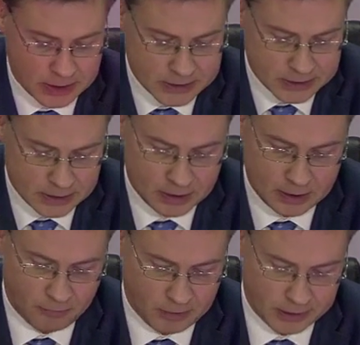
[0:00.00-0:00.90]
as
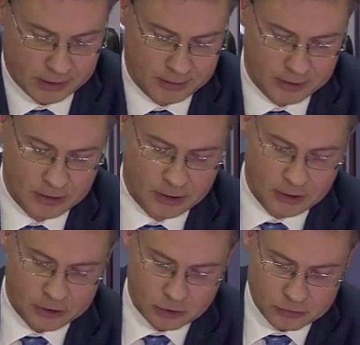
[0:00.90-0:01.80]
one.
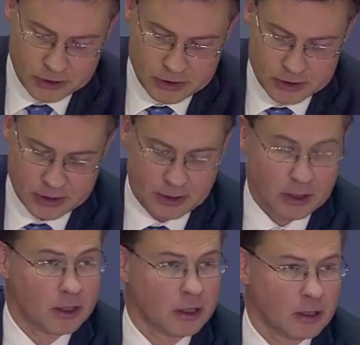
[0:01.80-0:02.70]
So this is
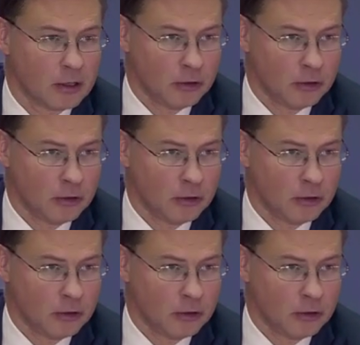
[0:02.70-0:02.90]
a